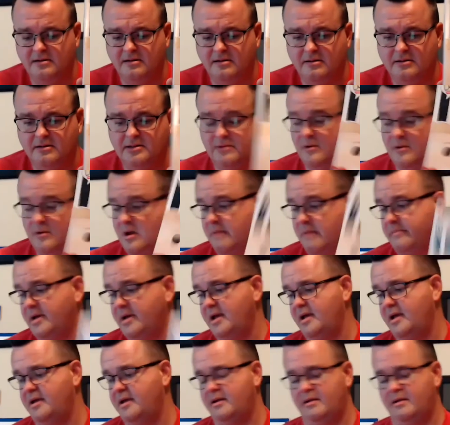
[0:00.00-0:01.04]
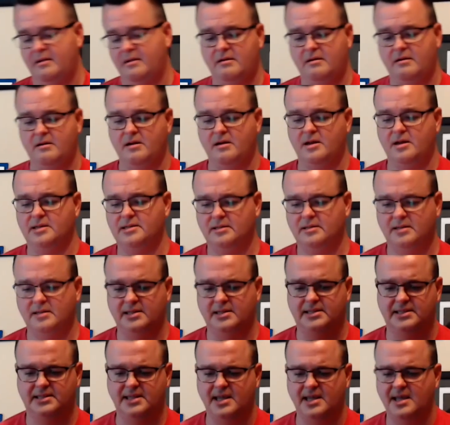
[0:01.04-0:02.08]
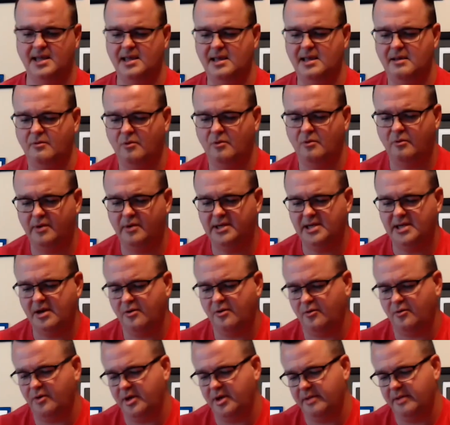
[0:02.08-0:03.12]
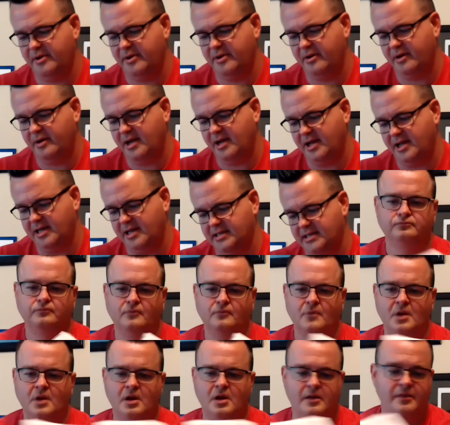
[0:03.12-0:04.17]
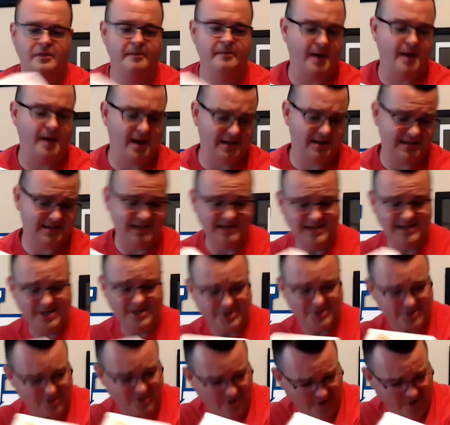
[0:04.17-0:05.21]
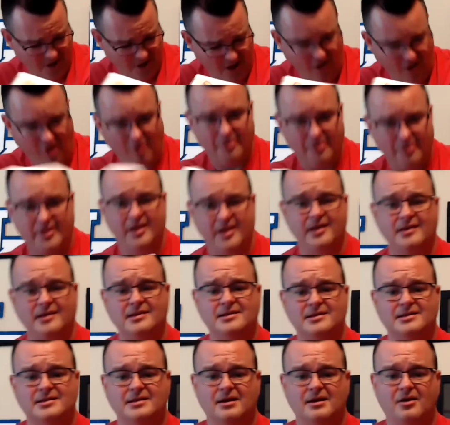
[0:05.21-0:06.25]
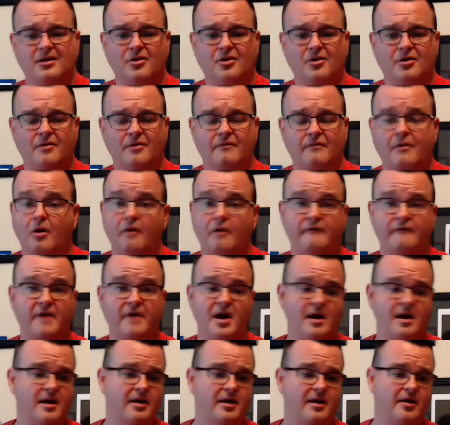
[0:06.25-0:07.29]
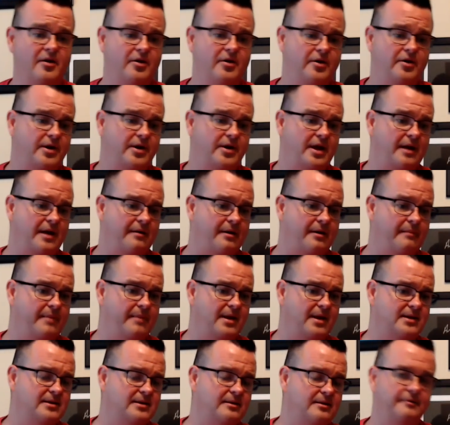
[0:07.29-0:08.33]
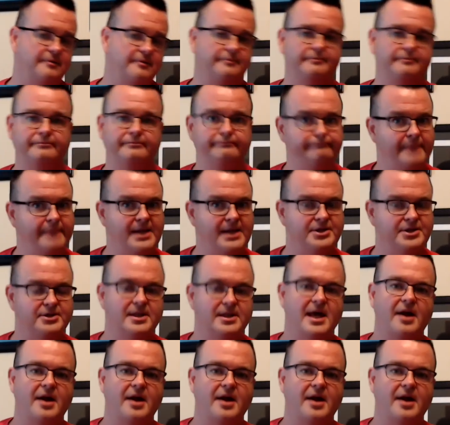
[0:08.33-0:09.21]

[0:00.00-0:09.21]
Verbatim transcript: So not bad. All right, so let's see what we totaled up here, guys. The box condition on all these are, are very good. Uh, I meant to mentioned that